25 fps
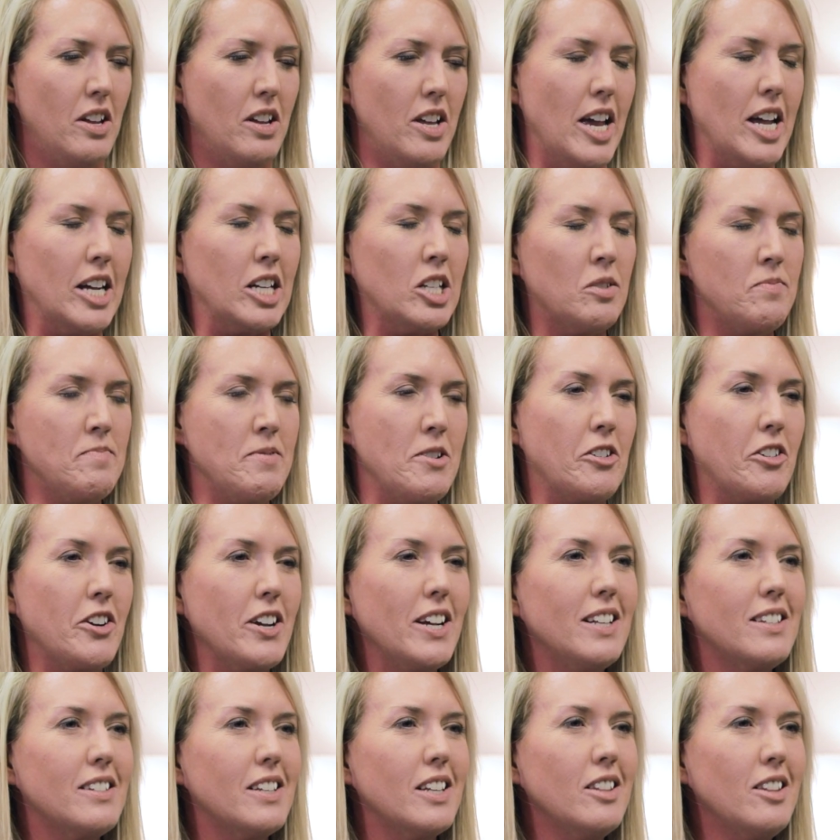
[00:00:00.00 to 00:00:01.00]

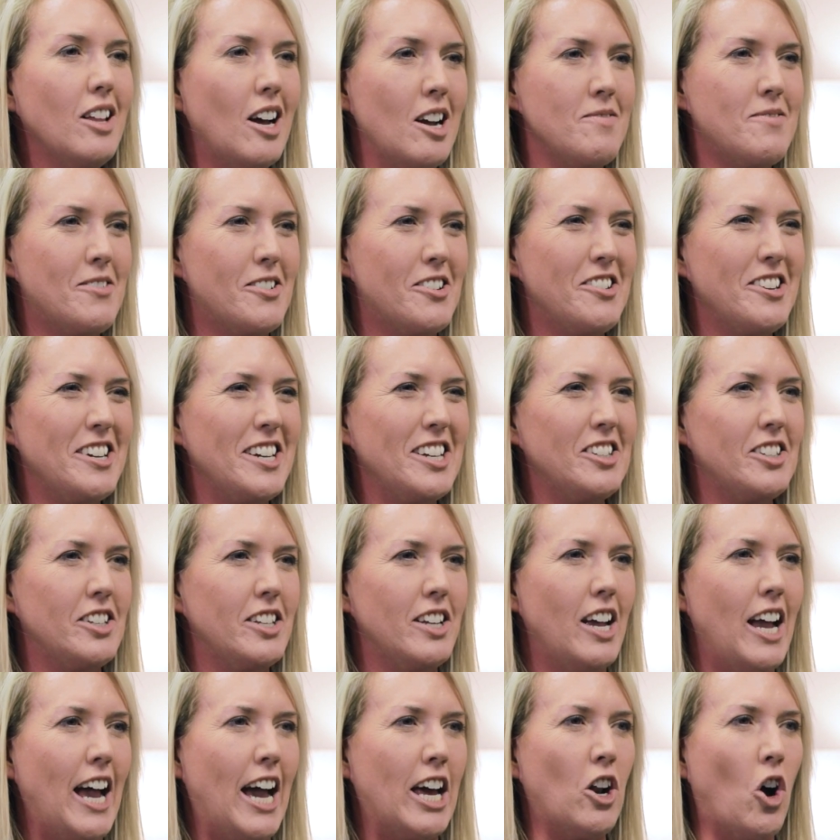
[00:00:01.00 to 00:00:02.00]
experience in libraries
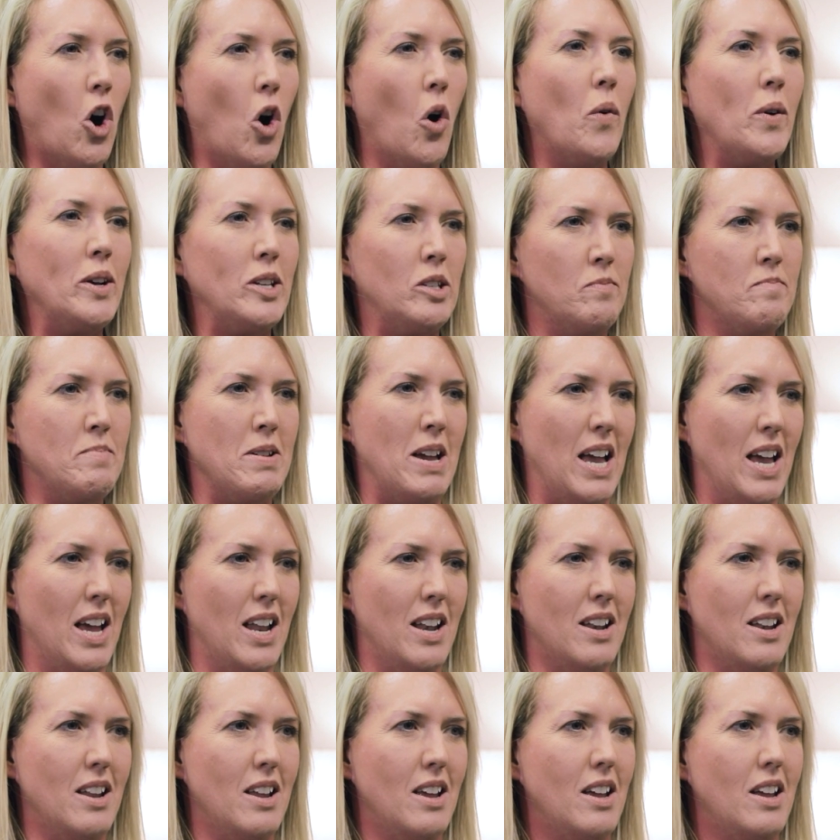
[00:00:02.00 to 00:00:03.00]
had always
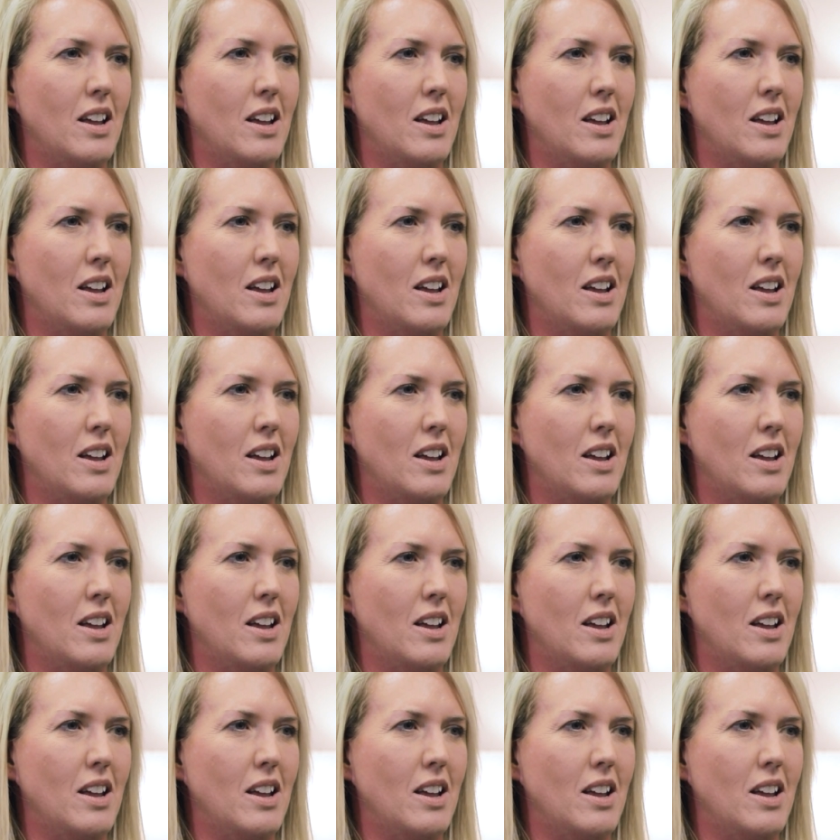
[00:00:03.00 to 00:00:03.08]
been